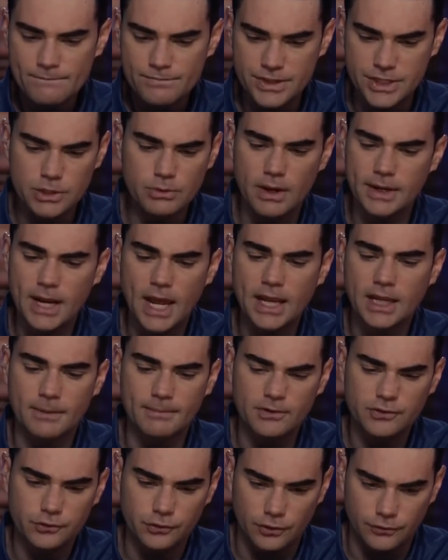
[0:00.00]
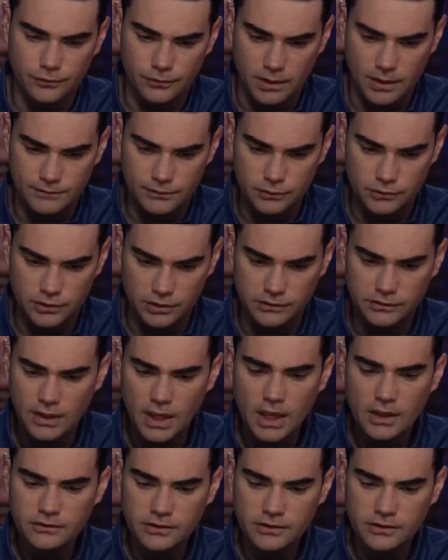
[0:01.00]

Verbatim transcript: the UN High Commissioner for Refugees